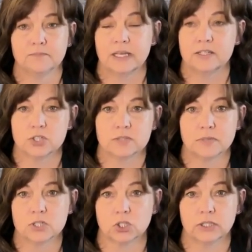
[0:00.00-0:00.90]
It's just
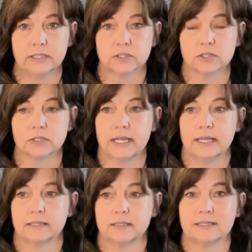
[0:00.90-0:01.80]
much cleaner
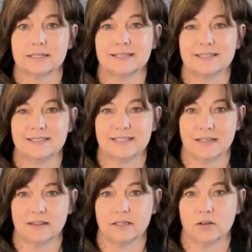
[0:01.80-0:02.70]
and it doesn't
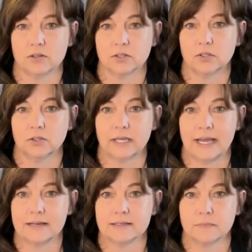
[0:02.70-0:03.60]
date the article
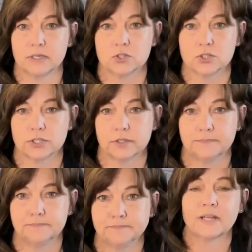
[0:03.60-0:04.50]
as much.
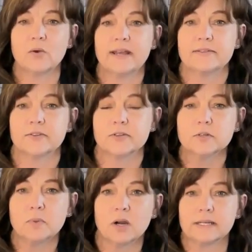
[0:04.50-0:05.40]
Okay, the third
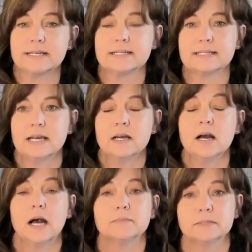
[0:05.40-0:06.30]
part is
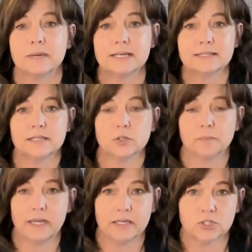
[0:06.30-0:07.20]
optimizing your
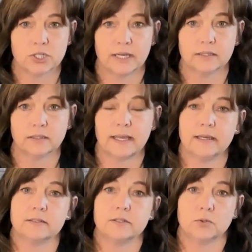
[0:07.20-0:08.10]
page title
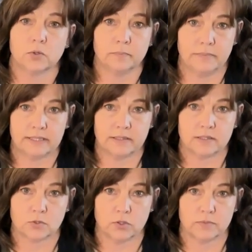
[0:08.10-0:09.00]
and your meta
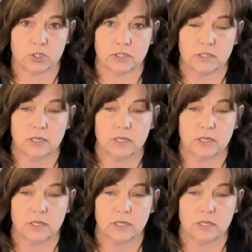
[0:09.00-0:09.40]
description.